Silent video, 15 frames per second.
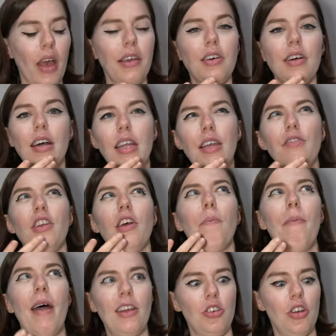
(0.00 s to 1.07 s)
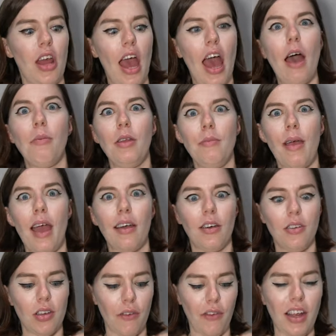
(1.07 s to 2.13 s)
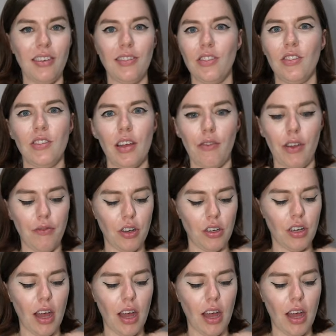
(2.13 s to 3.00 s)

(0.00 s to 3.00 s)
I can't even imagine how many mangoes I've eaten since I've lived in